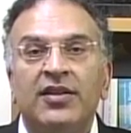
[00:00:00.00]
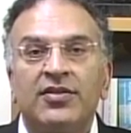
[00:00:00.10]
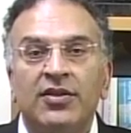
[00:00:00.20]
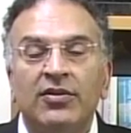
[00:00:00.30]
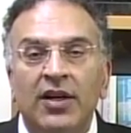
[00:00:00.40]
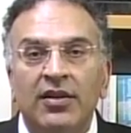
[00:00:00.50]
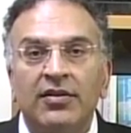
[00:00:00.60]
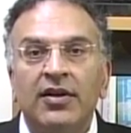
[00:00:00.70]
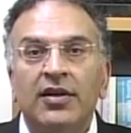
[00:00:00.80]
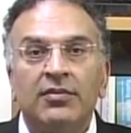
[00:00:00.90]
and so on,
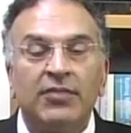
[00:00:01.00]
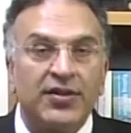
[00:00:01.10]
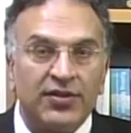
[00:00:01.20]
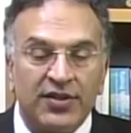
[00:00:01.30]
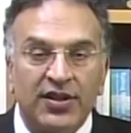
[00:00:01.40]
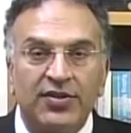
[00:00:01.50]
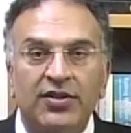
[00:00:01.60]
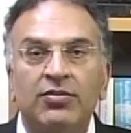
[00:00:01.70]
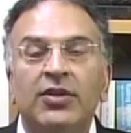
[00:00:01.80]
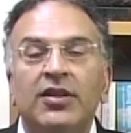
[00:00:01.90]
muscle cells
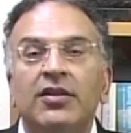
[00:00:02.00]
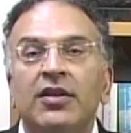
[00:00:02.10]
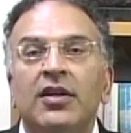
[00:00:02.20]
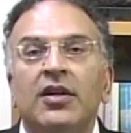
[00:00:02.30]
as well,